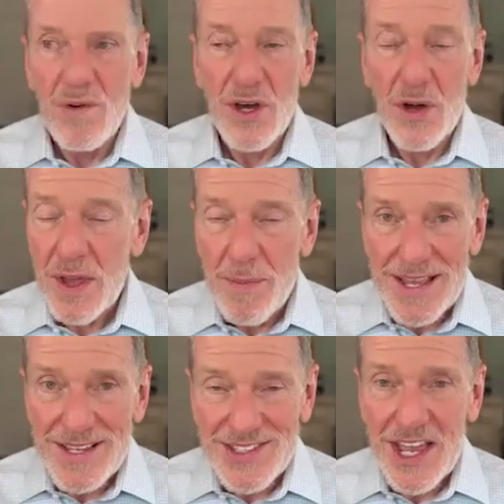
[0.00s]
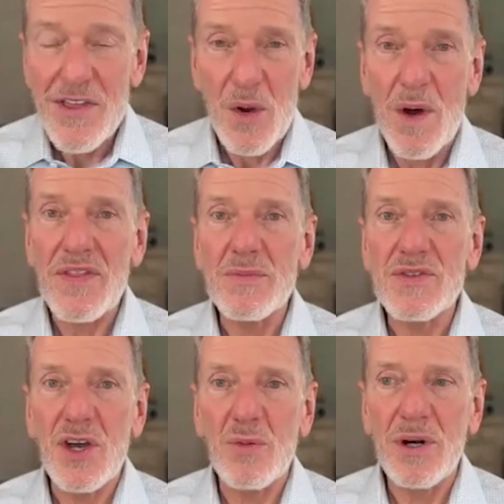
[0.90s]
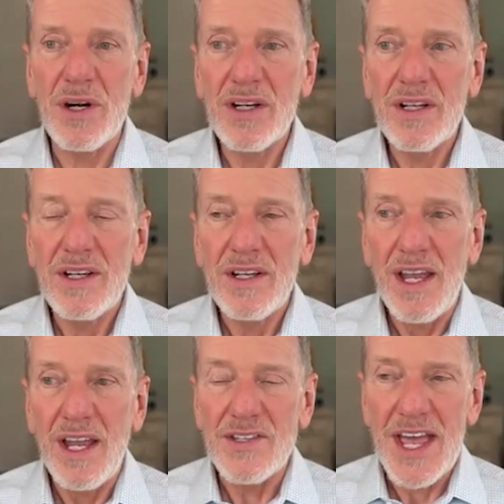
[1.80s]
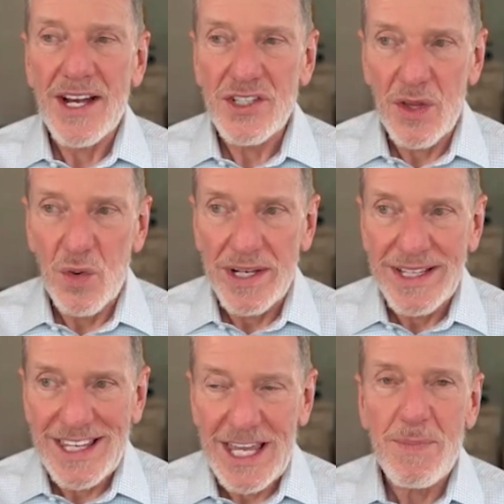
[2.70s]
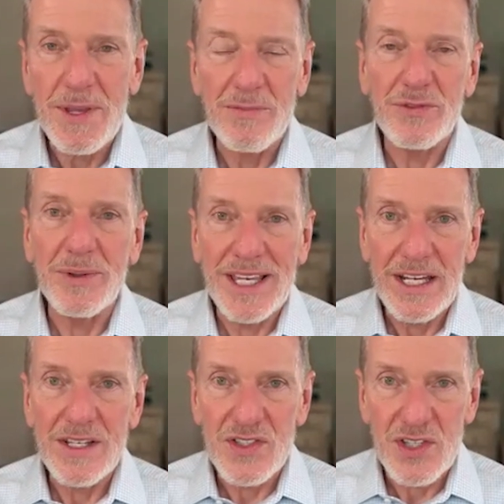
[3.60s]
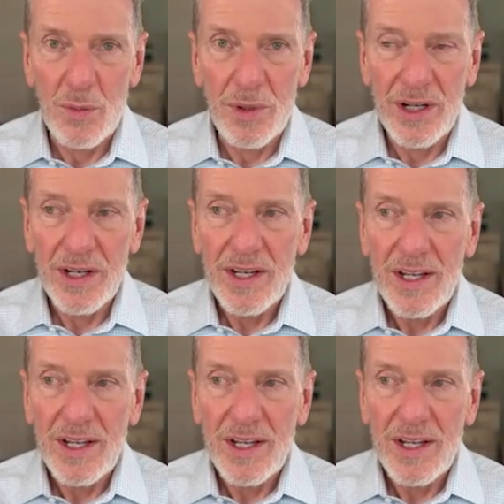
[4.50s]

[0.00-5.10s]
though they may say they want them sober, is actually the one keeping them from getting sober